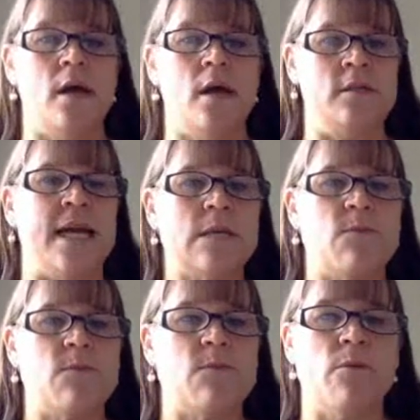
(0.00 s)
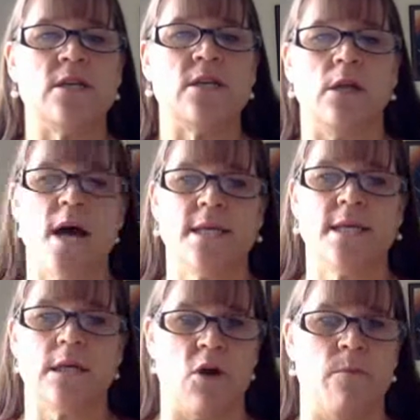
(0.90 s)
Experimental and
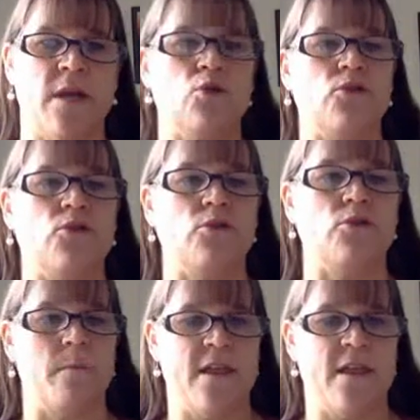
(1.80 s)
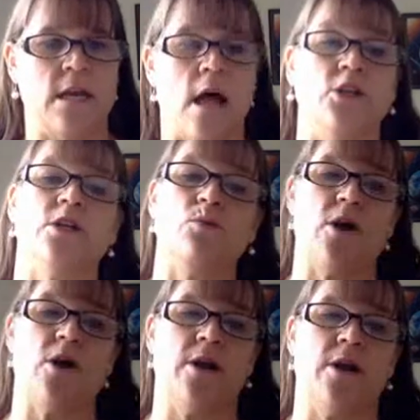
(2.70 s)
quasi-experimental group methodology is where
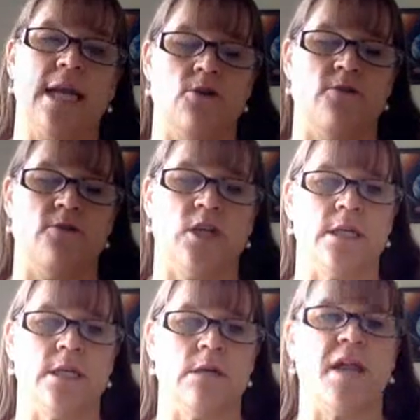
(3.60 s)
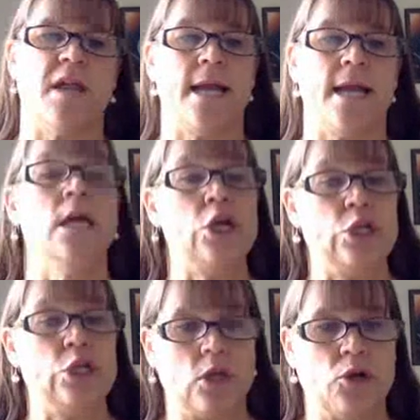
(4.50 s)
an intervention is applied to a
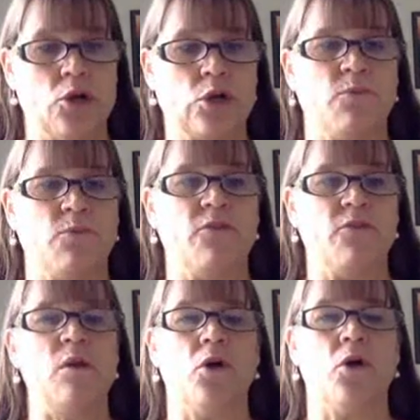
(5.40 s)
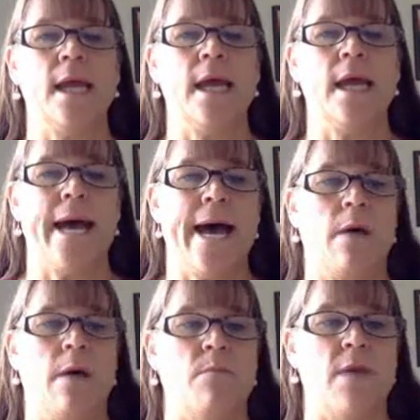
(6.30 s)
large group of people,
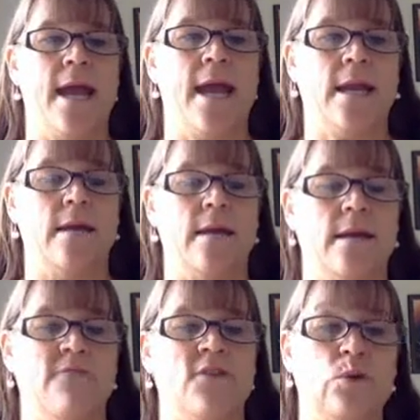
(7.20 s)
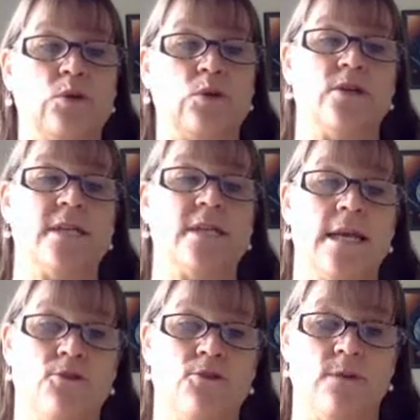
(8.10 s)
and individuals are assigned either
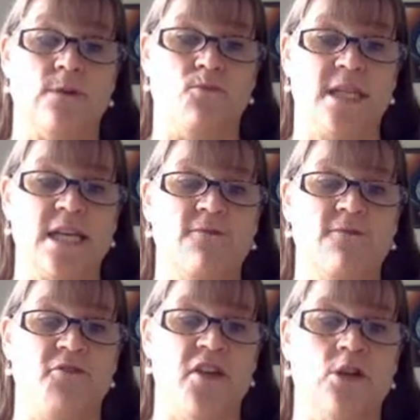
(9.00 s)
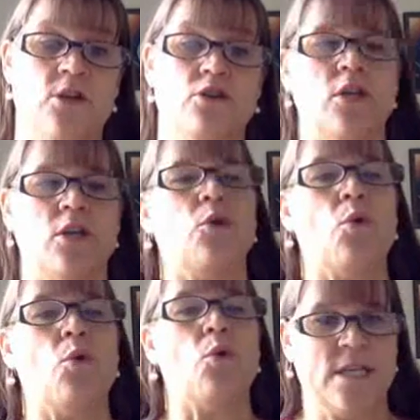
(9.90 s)
to receive the intervention
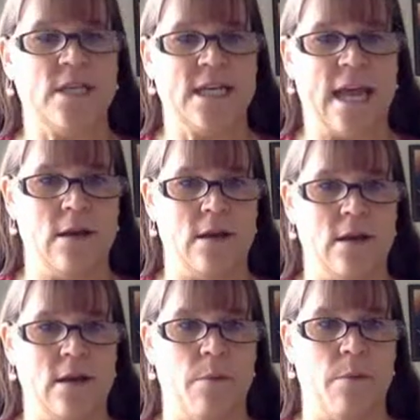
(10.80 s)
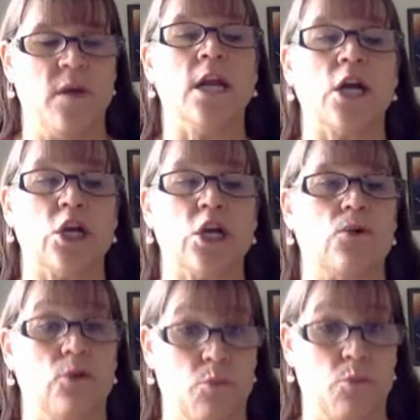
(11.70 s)
or to get in a control group
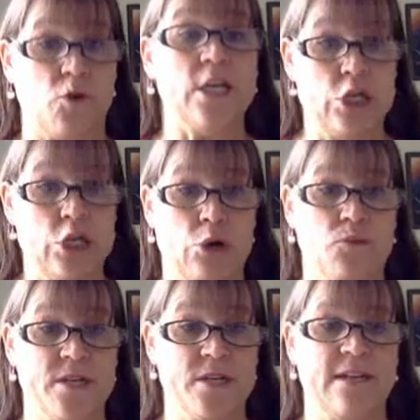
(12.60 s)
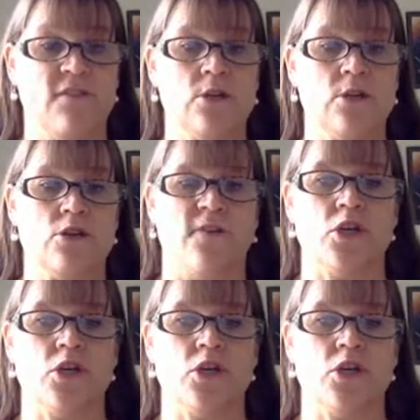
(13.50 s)
where they don't receive the intervention.